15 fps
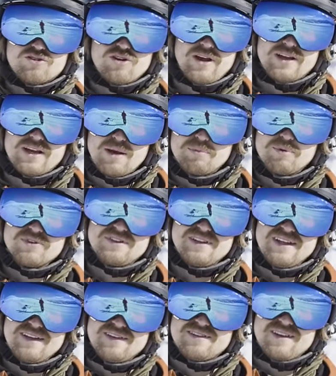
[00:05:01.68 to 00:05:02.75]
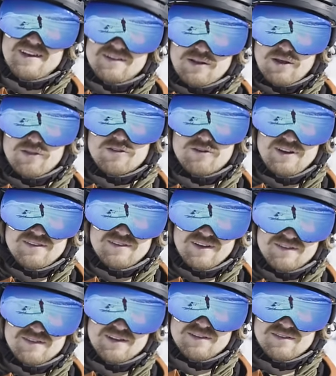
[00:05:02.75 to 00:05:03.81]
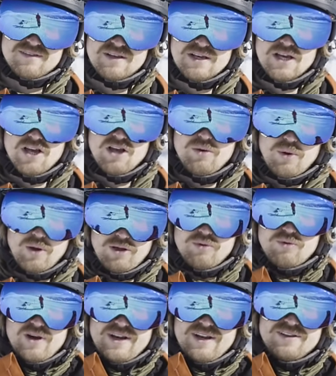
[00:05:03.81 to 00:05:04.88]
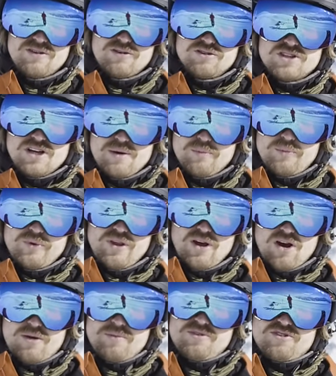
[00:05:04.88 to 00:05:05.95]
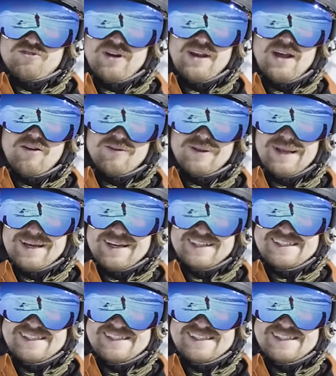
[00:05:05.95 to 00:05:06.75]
try a couple of T-set three sixties, where you ride into the jump with the arms straight out like a